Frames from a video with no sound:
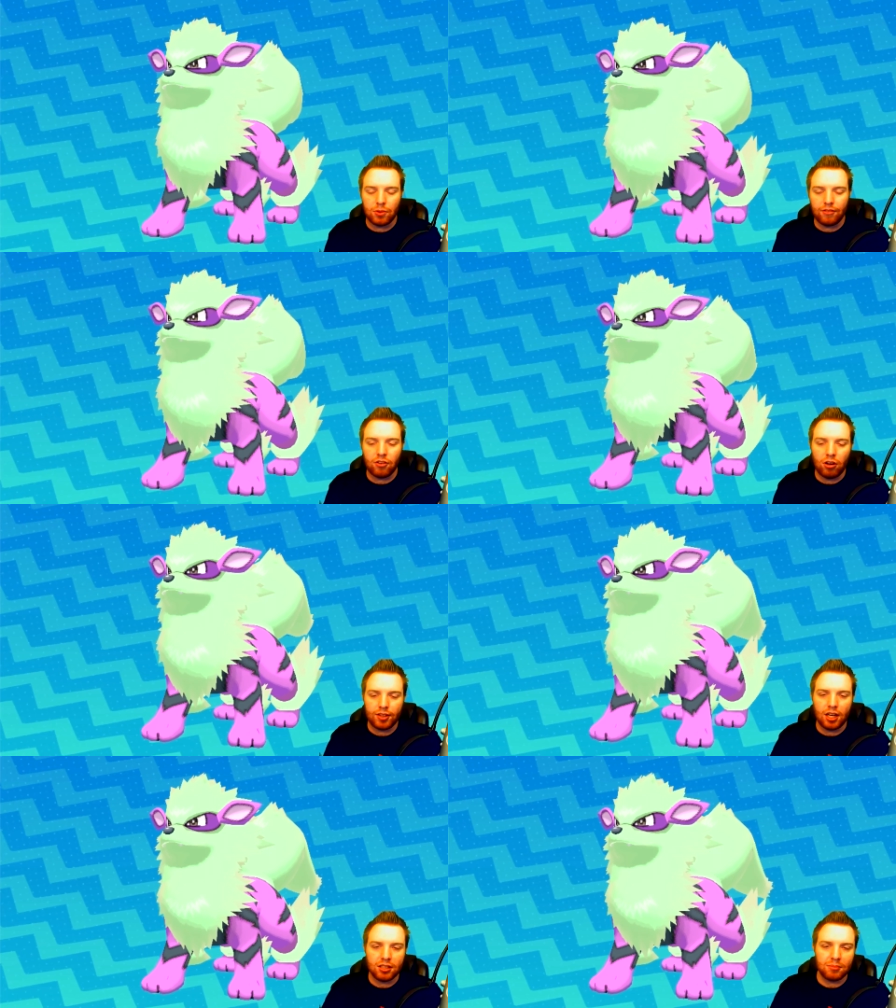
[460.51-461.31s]
well for all
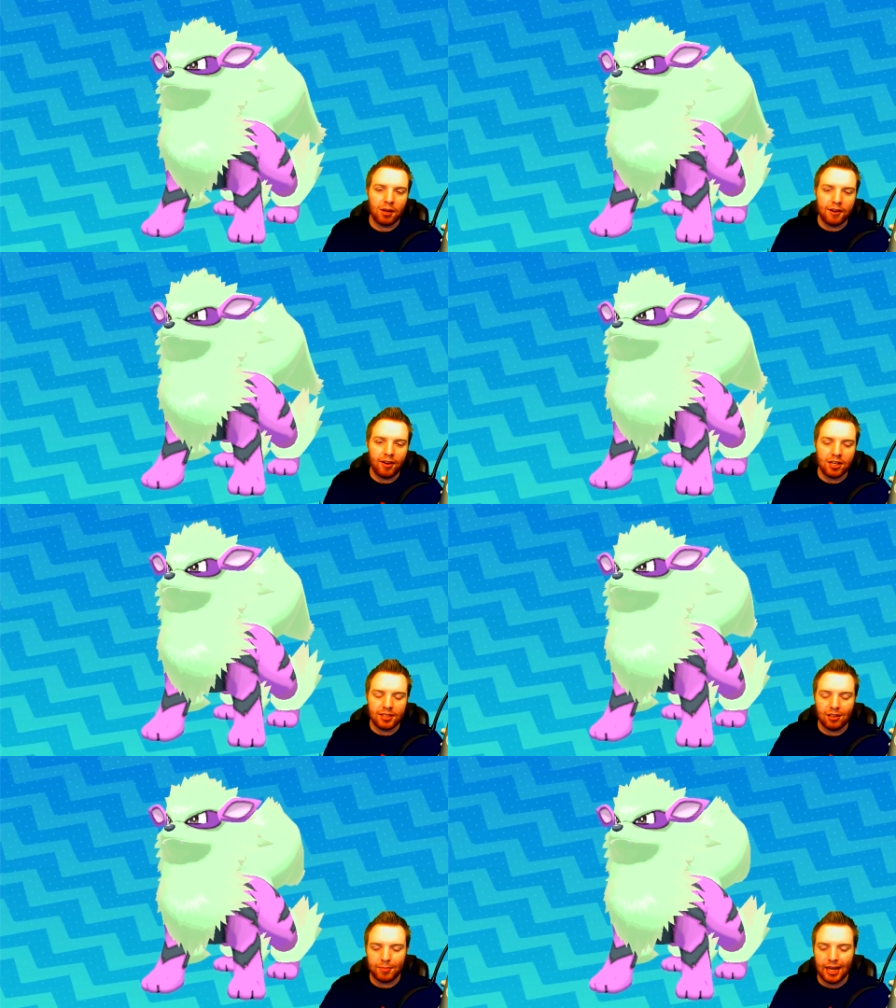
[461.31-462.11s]
the awesome moderators that
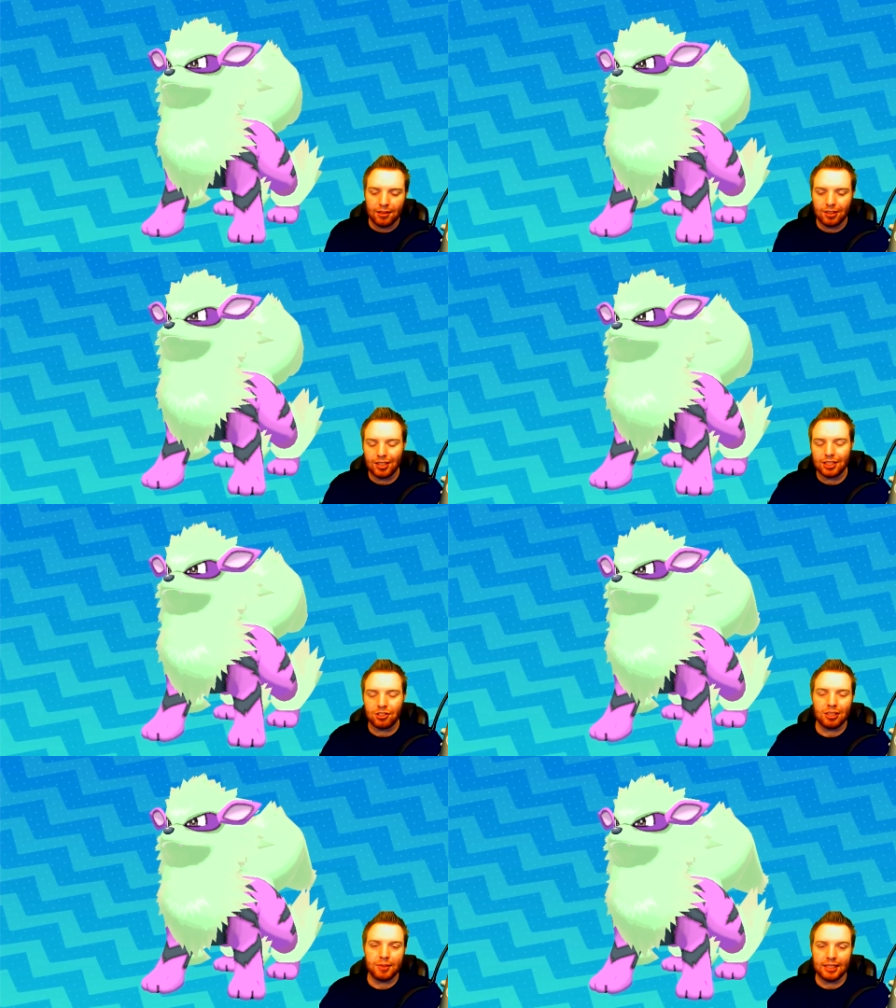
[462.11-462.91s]
help me out during
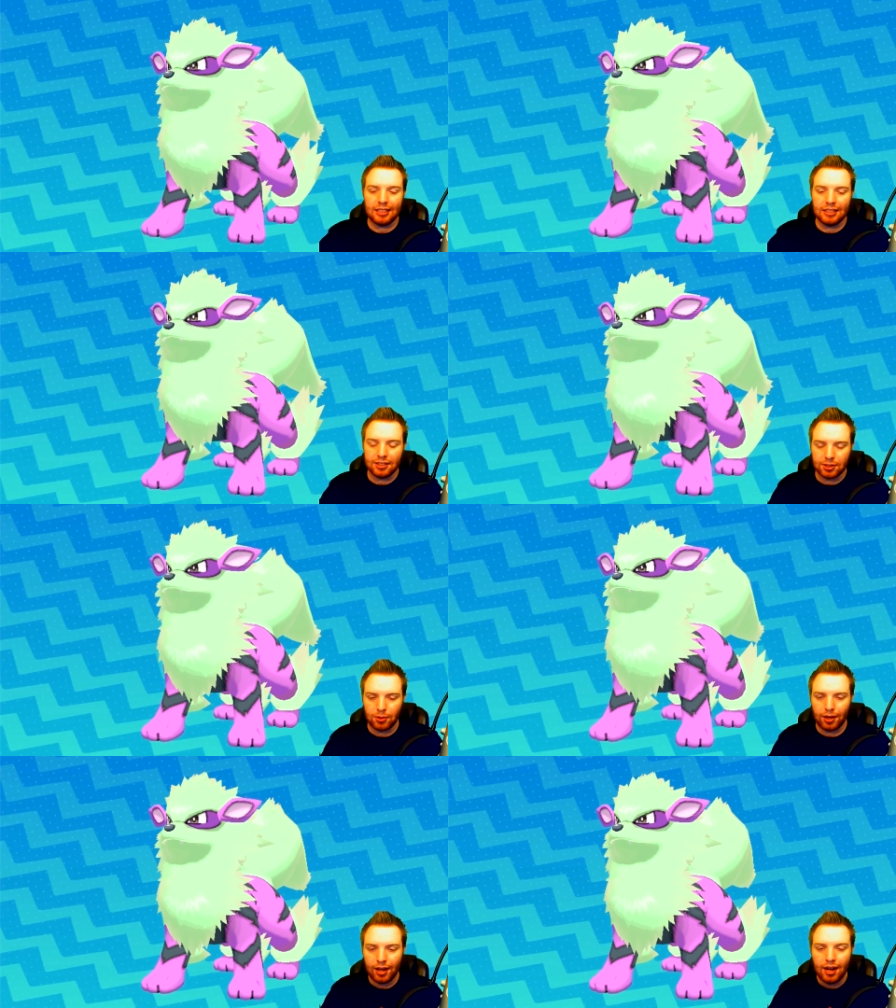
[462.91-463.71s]
streams and in
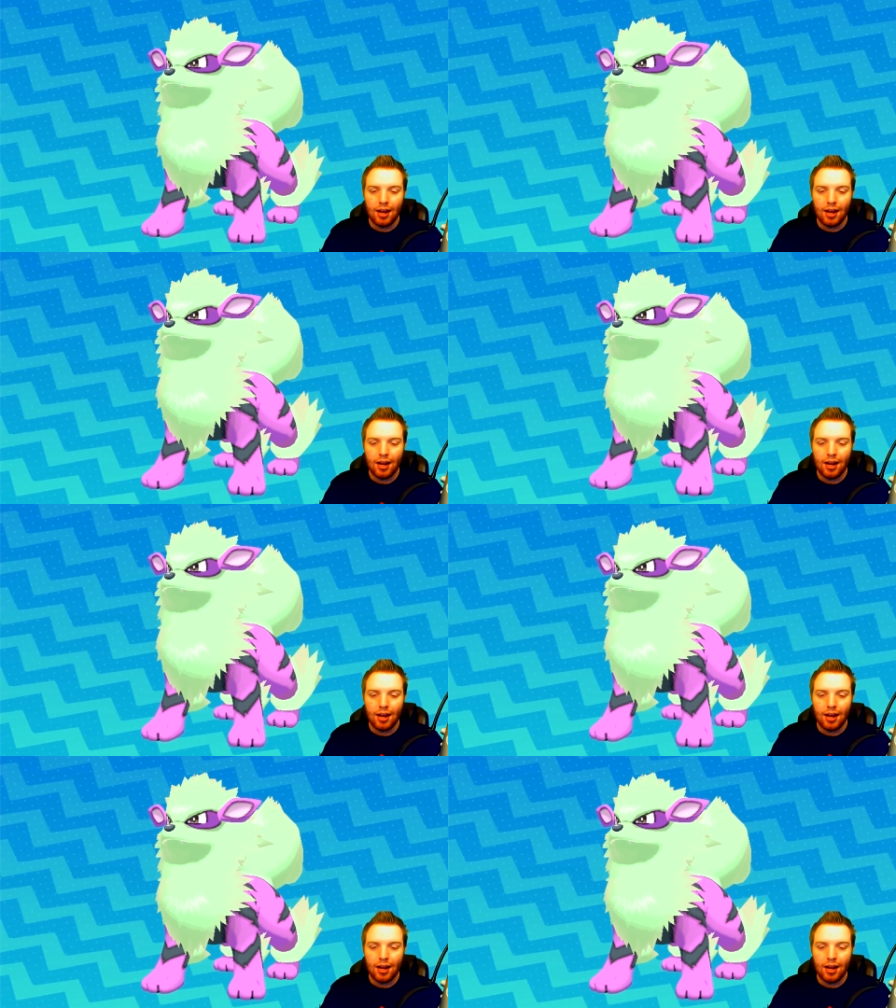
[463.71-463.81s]
Discord.